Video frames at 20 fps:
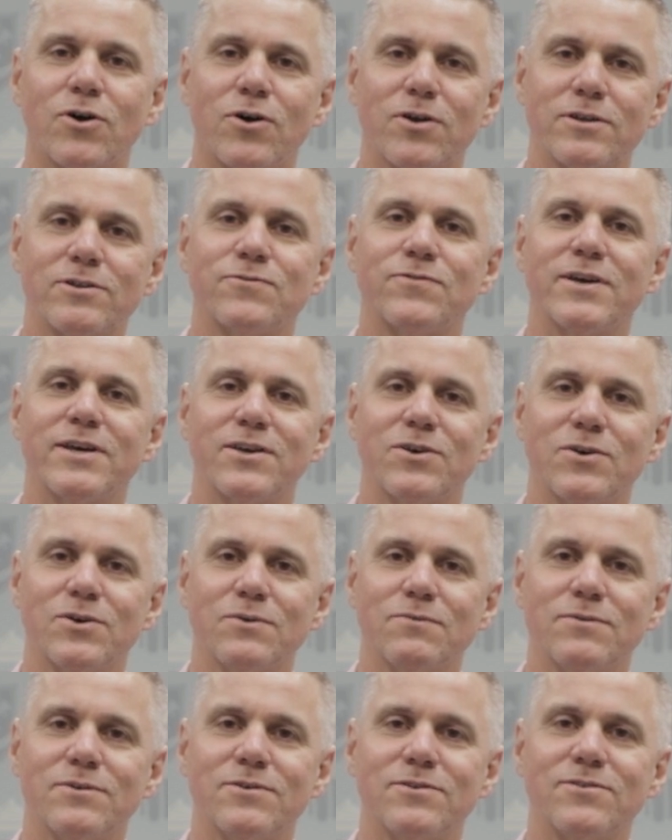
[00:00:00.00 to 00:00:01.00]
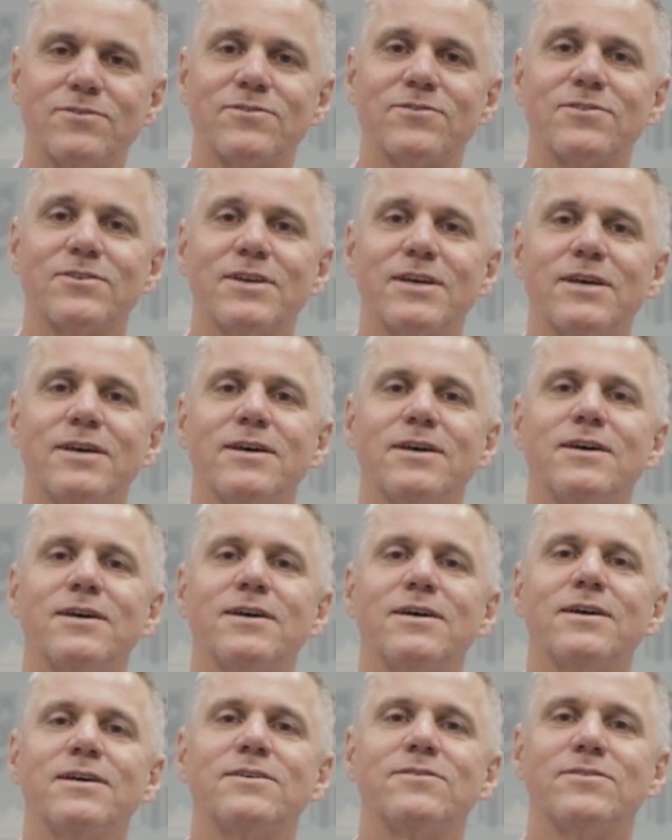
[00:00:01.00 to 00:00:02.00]
College Vancouver's
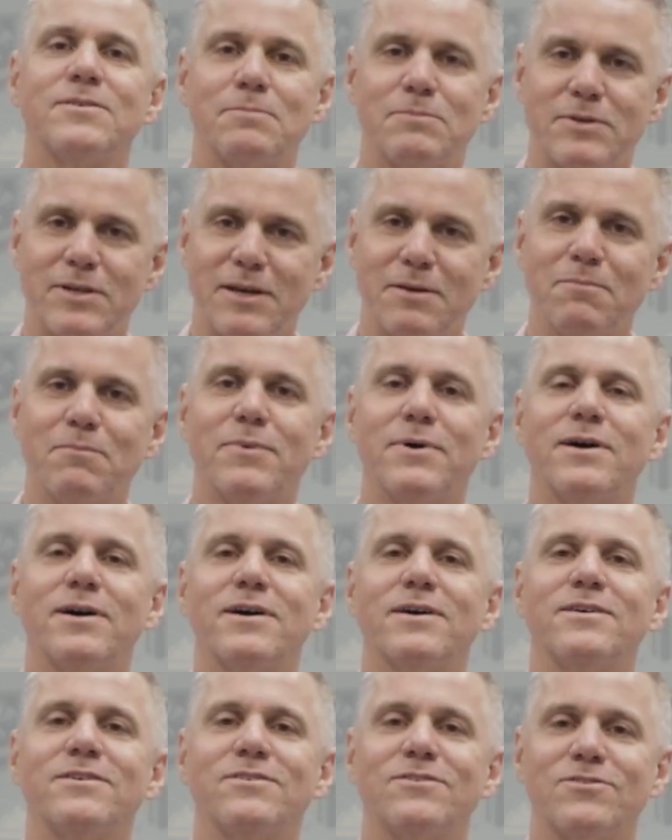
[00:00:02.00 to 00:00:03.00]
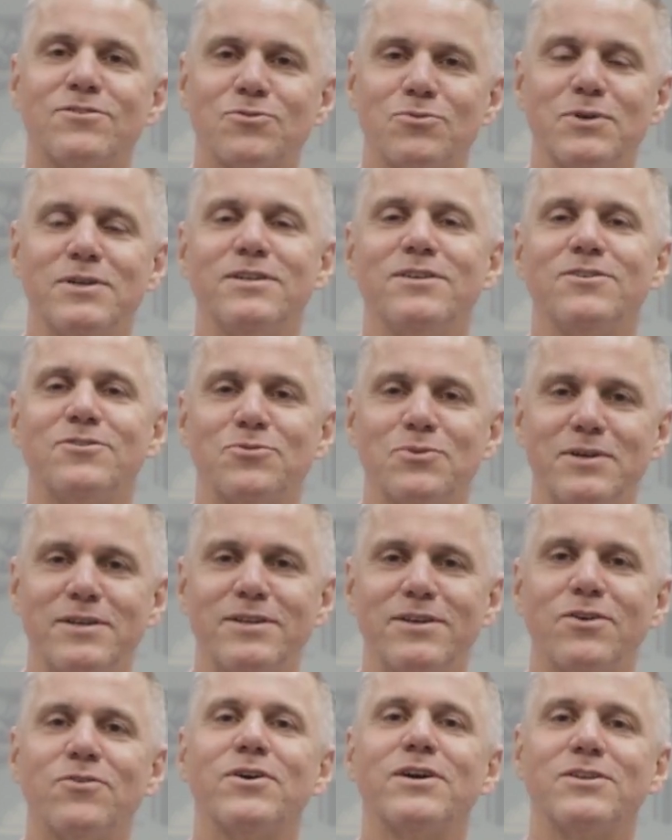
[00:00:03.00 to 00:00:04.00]
September
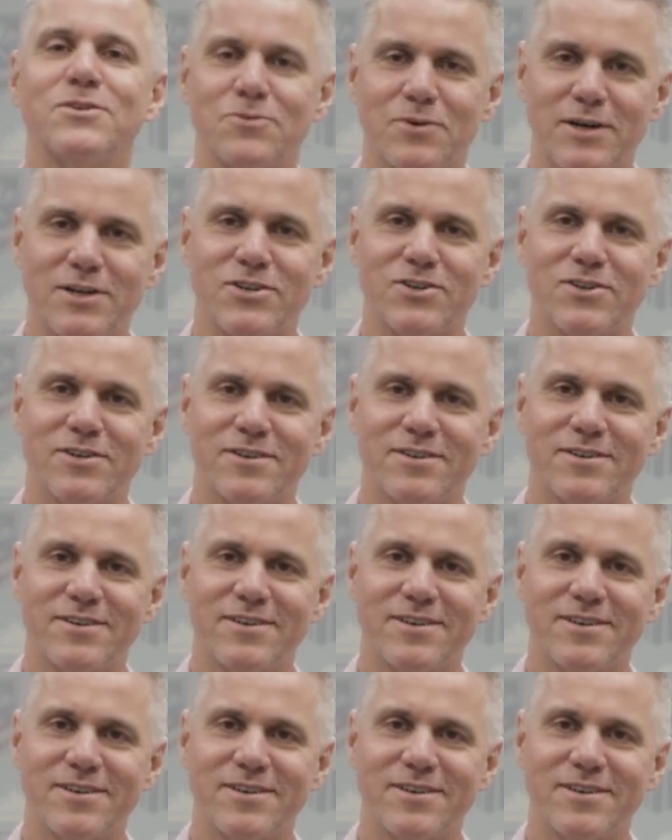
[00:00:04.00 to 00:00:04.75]
2020 graduation.